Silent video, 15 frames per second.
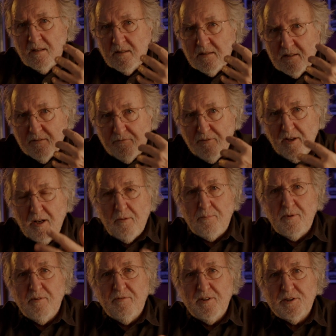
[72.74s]

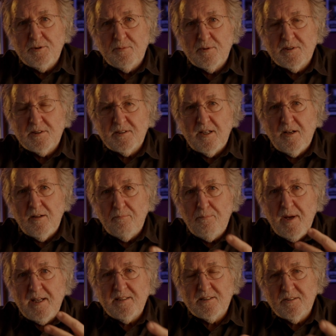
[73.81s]
develop your visual style
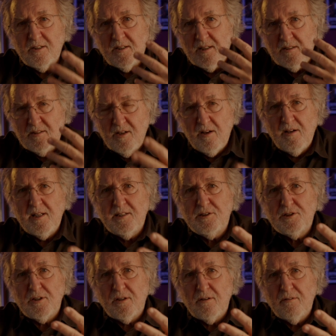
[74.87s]
based on a
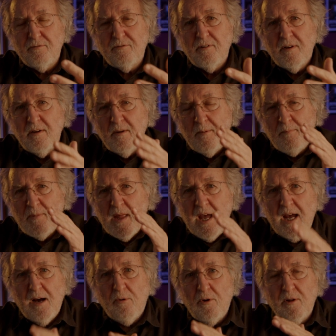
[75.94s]
knowledge of
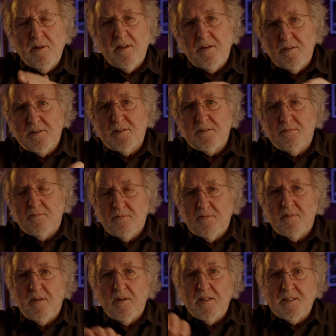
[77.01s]
how all those
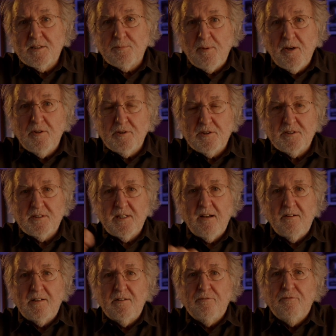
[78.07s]
exposures are
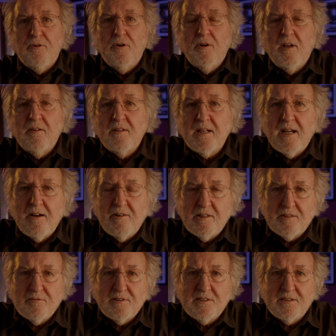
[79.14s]
going to fall on the
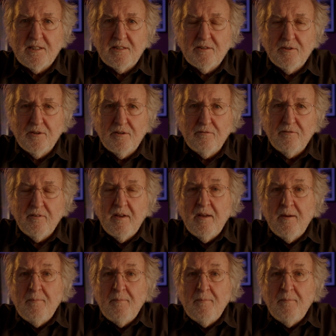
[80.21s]
characteristic curve,